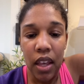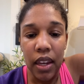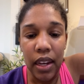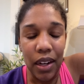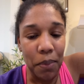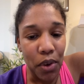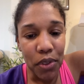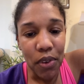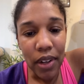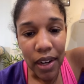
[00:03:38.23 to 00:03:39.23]
And I'm
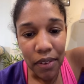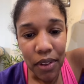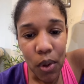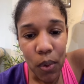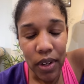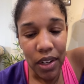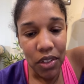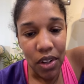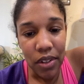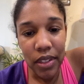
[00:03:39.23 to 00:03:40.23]
also going to have the coconut
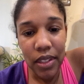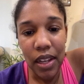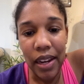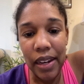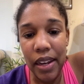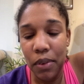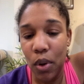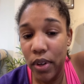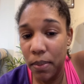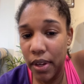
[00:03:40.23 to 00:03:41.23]
chunks. I am
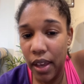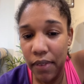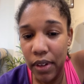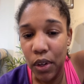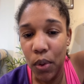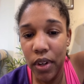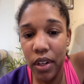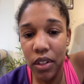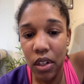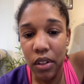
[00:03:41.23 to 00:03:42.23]
going to be having
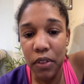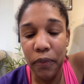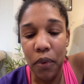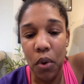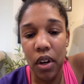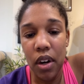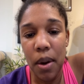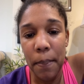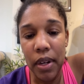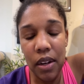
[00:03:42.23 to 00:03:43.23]
coconut chunks for
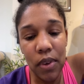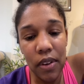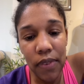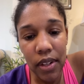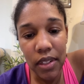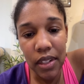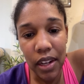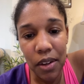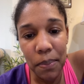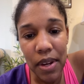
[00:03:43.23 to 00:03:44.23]
many refeeds to
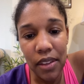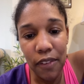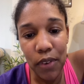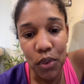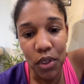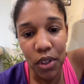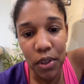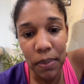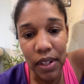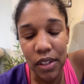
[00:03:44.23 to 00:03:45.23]
come in the
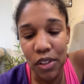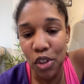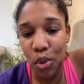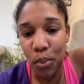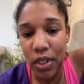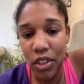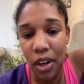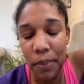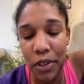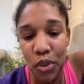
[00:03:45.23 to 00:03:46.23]
future because three
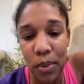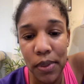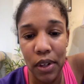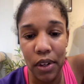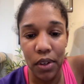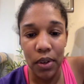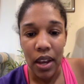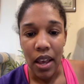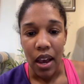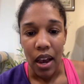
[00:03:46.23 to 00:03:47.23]
shopping trips ago,
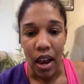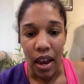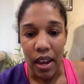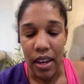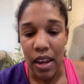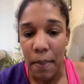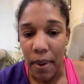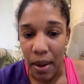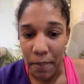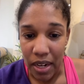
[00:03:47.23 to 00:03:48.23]
I
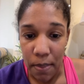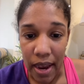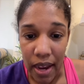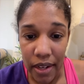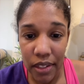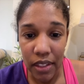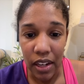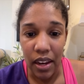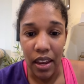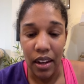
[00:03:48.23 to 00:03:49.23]
bought many bags
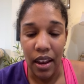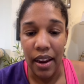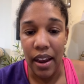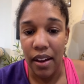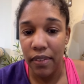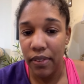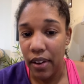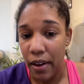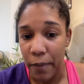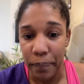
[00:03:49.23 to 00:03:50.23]
and I have
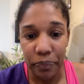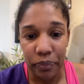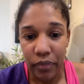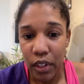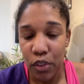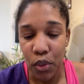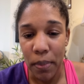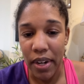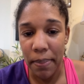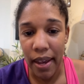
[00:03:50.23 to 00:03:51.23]
um, so
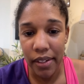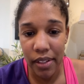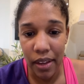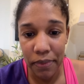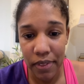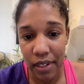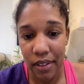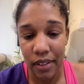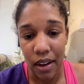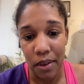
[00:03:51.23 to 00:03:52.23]
many bags left
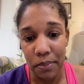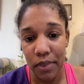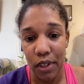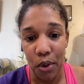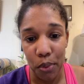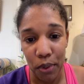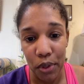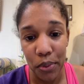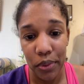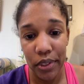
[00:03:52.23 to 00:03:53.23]
um, to go
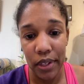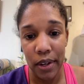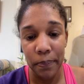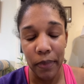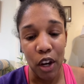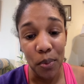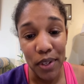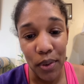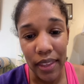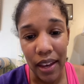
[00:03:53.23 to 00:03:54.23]
through. So I'll be
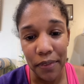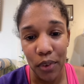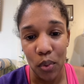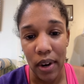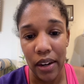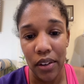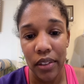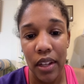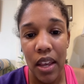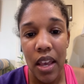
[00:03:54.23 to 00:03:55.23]
doing that for a while.
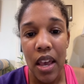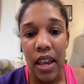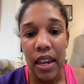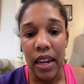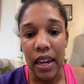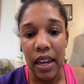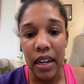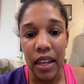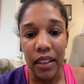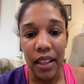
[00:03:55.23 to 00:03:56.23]

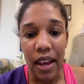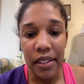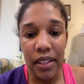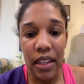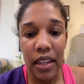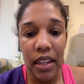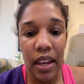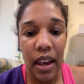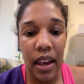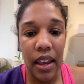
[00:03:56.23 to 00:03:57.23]
And lastly,
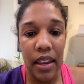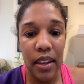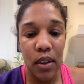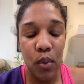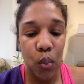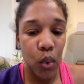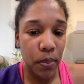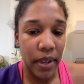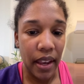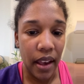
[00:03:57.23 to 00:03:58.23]
I will
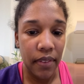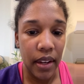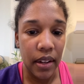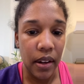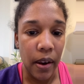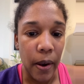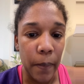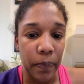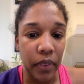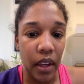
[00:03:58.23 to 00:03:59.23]
be having
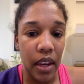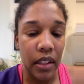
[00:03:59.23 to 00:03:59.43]
um, a